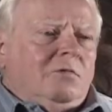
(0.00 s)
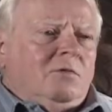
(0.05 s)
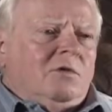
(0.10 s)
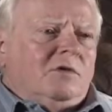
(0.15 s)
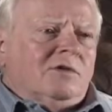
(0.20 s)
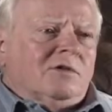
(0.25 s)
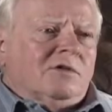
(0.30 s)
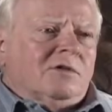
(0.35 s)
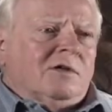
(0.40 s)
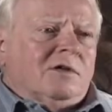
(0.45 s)

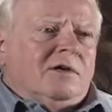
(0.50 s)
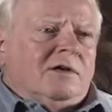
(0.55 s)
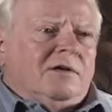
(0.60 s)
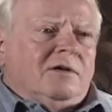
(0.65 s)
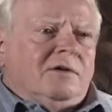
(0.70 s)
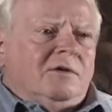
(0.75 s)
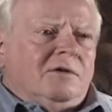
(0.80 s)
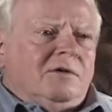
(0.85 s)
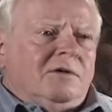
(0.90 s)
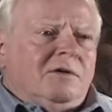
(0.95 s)
was uh,
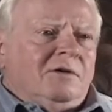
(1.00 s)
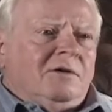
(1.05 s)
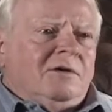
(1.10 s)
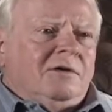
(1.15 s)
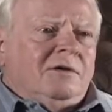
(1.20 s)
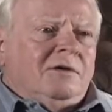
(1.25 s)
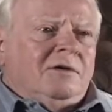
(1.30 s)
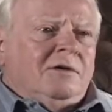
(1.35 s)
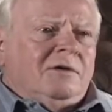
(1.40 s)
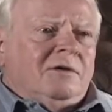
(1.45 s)

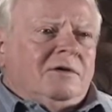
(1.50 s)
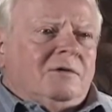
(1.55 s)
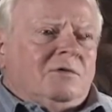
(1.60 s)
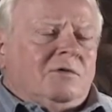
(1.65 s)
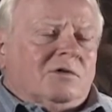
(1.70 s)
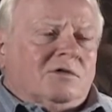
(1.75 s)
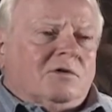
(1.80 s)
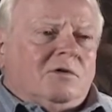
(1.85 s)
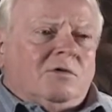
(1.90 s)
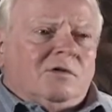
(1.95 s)

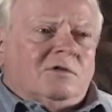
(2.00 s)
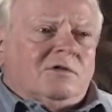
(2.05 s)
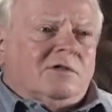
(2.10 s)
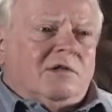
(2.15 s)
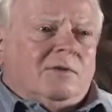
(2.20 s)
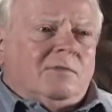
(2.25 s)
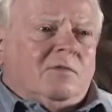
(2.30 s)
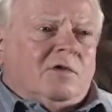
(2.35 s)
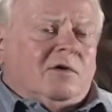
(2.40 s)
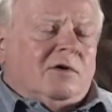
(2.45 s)
was going
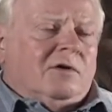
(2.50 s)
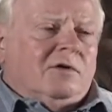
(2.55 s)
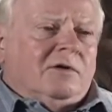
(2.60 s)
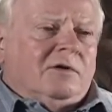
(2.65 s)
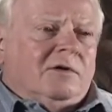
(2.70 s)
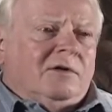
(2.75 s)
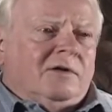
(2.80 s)
somewhere,